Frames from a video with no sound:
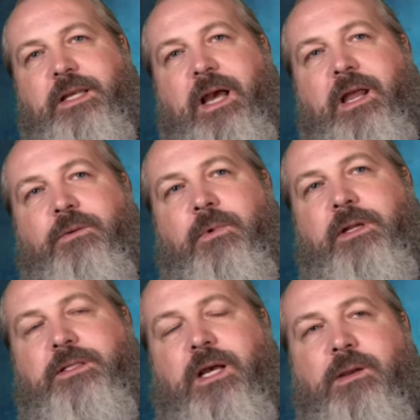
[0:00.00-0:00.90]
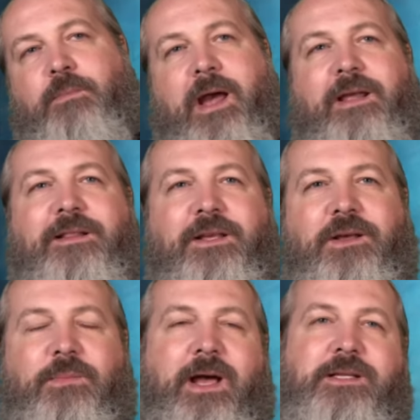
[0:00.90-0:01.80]
I don't want to dogmatically go
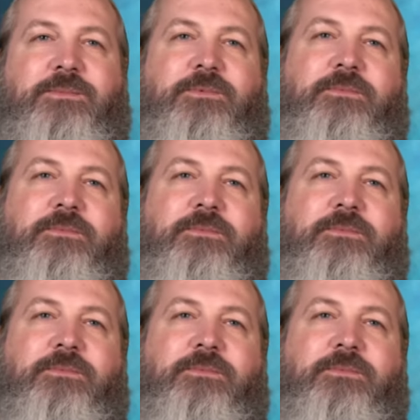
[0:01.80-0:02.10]
back to